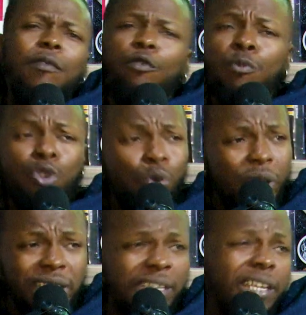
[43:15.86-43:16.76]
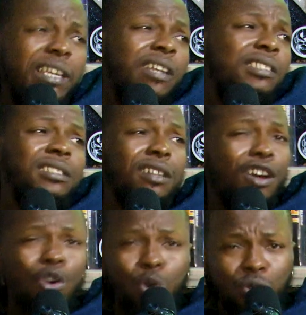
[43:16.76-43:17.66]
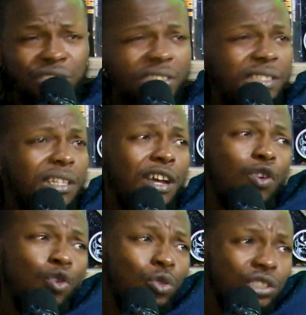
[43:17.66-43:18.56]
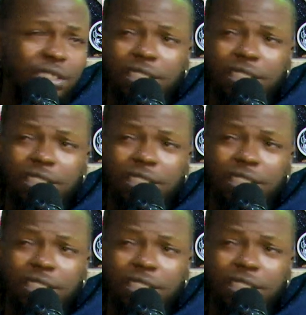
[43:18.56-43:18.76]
And from nowhere, I started hearing Zilla Oaks.